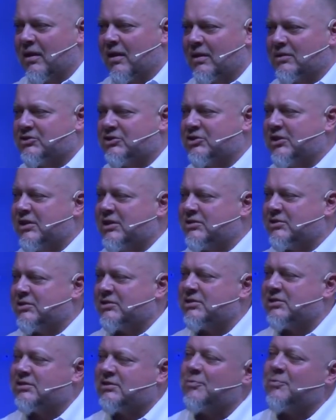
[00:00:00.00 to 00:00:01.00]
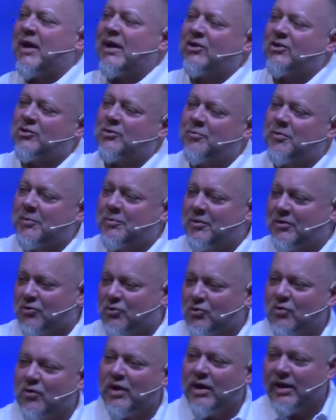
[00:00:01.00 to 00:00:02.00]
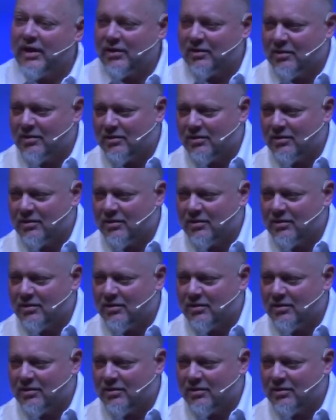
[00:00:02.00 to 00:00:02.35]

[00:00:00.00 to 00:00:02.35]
Jesus is about to be betrayed